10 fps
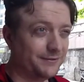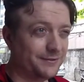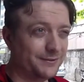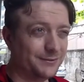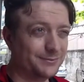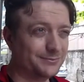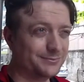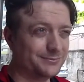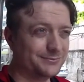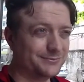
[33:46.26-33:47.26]
You know,
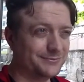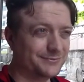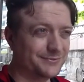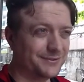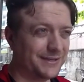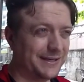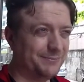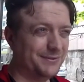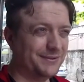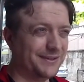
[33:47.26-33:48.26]
I've
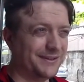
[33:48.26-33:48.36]
been